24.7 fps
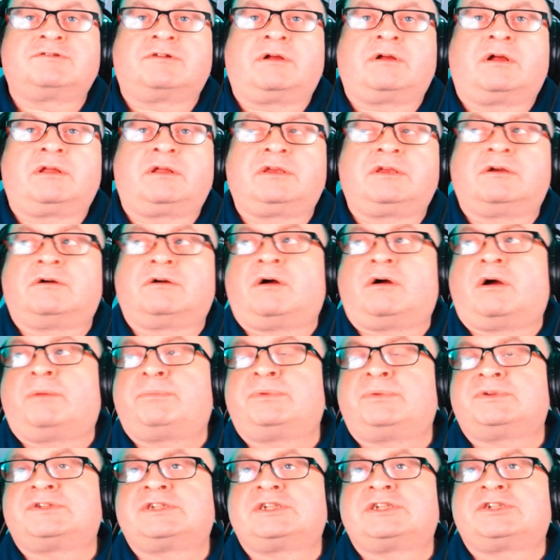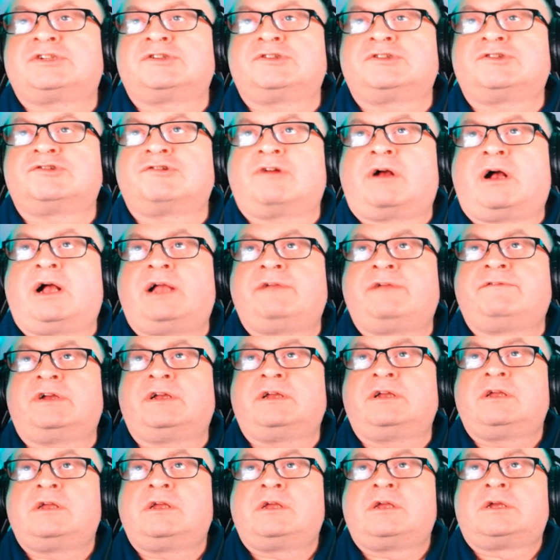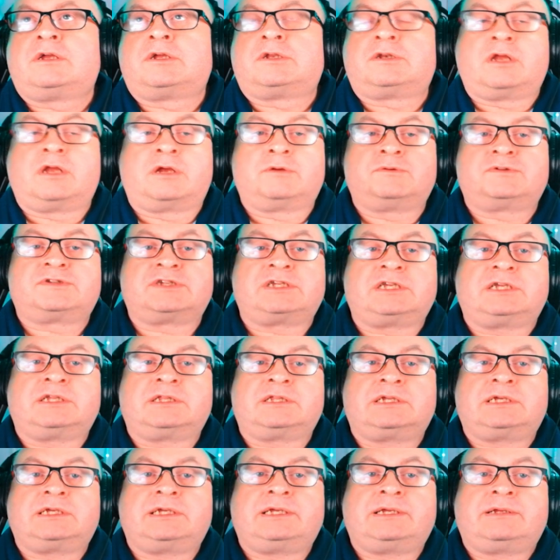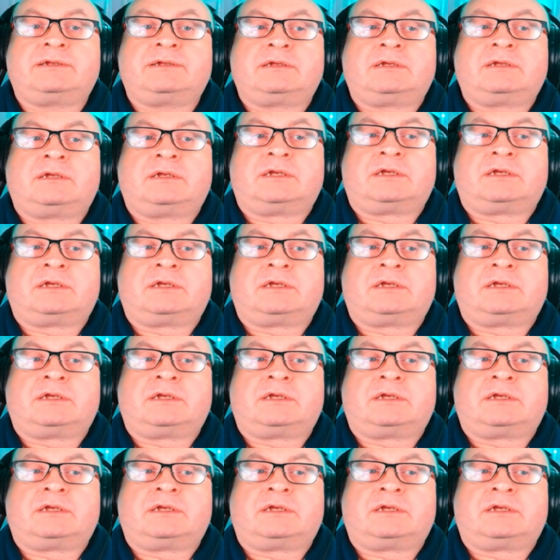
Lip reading: your opposition driver knows that you're there.